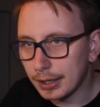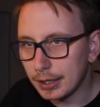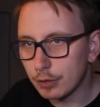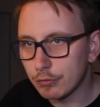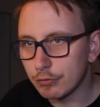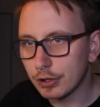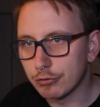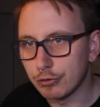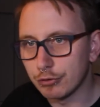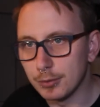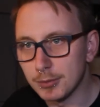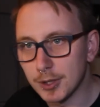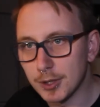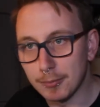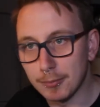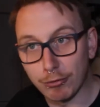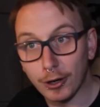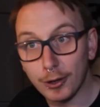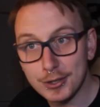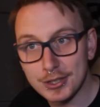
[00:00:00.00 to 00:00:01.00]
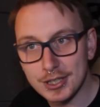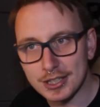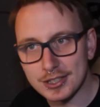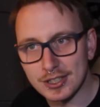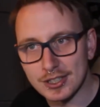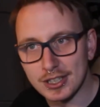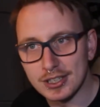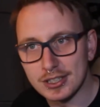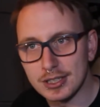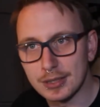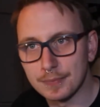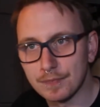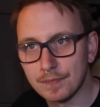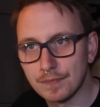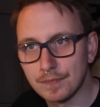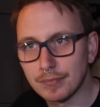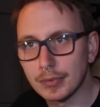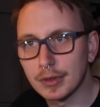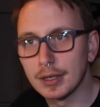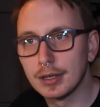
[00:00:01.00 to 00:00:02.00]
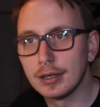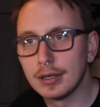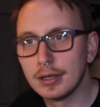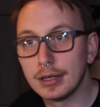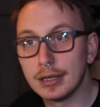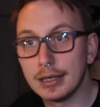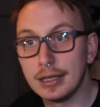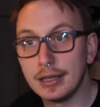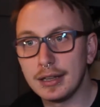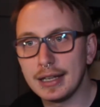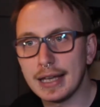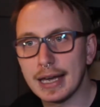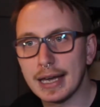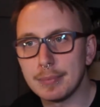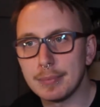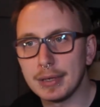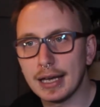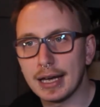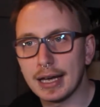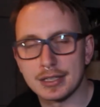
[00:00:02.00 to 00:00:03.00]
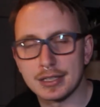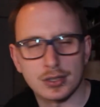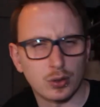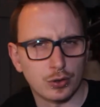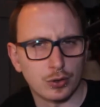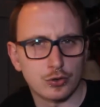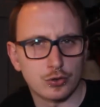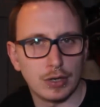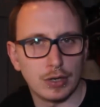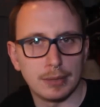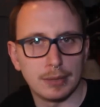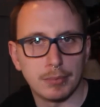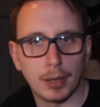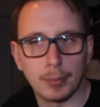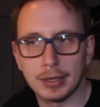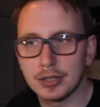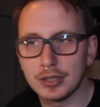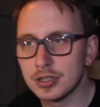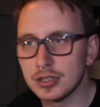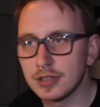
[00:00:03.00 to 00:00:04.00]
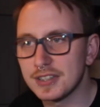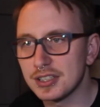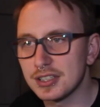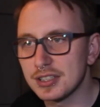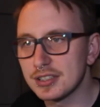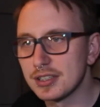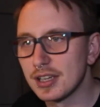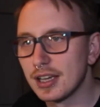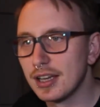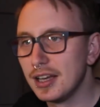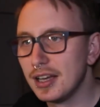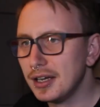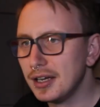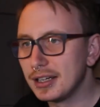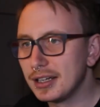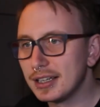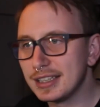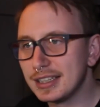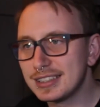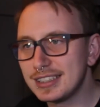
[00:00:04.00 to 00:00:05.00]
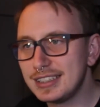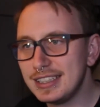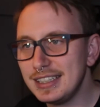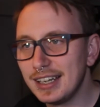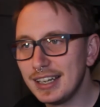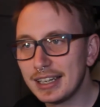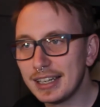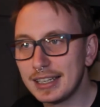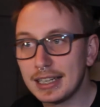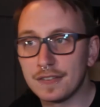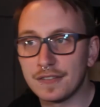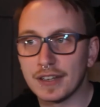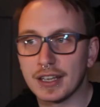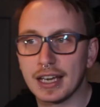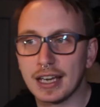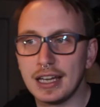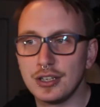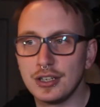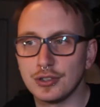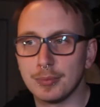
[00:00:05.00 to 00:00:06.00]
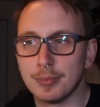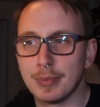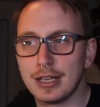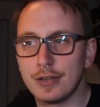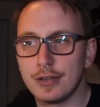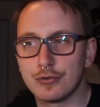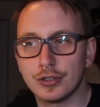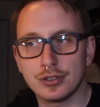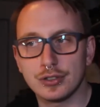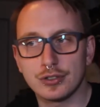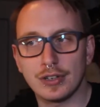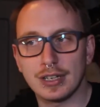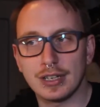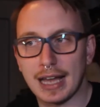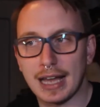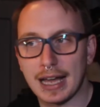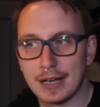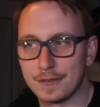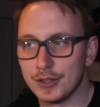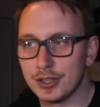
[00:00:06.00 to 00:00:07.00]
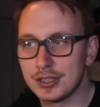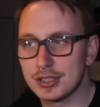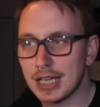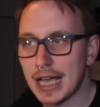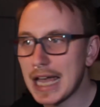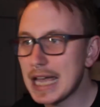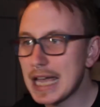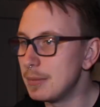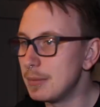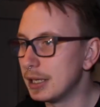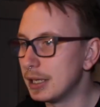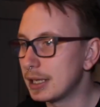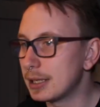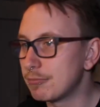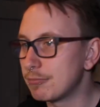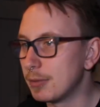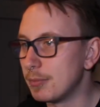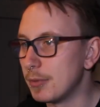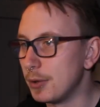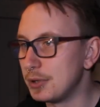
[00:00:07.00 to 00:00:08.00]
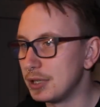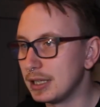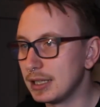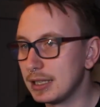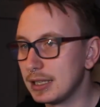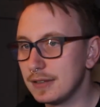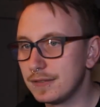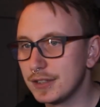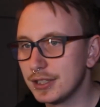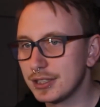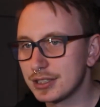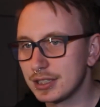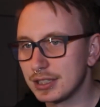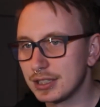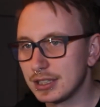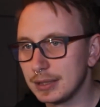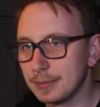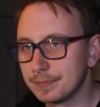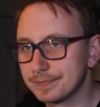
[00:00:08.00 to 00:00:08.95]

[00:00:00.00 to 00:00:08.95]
recruitment processes in the APS, Australian Public Services, as de-identification may frustrate efforts aimed at promoting diversity.